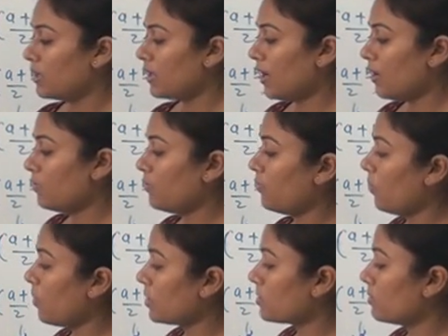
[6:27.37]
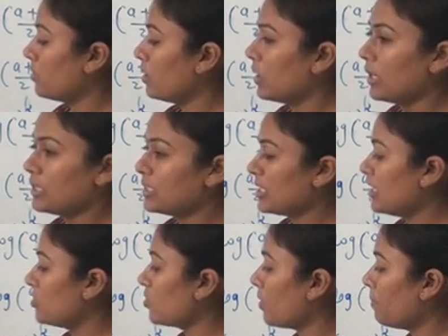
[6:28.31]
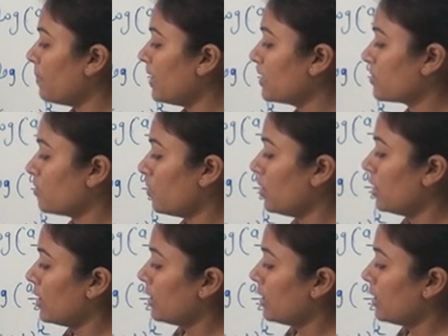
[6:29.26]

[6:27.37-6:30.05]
Now fourth rule, change of base rule.